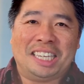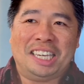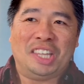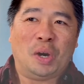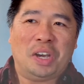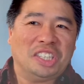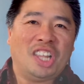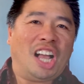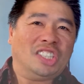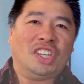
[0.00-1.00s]
It's
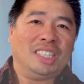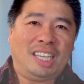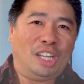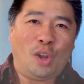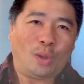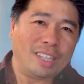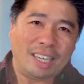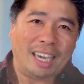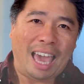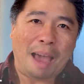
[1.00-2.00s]
not just a
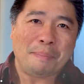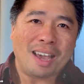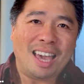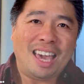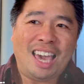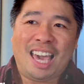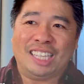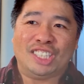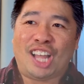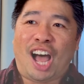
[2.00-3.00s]
note-taking app.
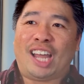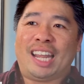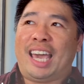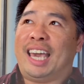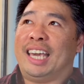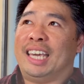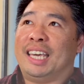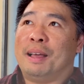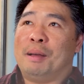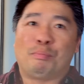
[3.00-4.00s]
It's not a
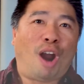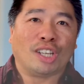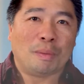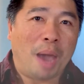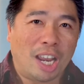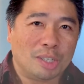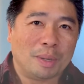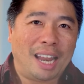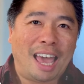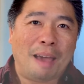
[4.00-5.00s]
project
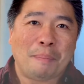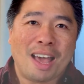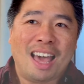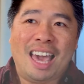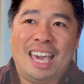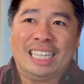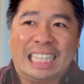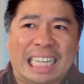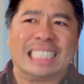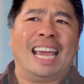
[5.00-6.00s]
management app. It
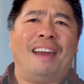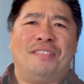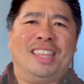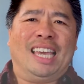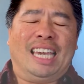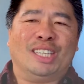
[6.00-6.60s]
does everything.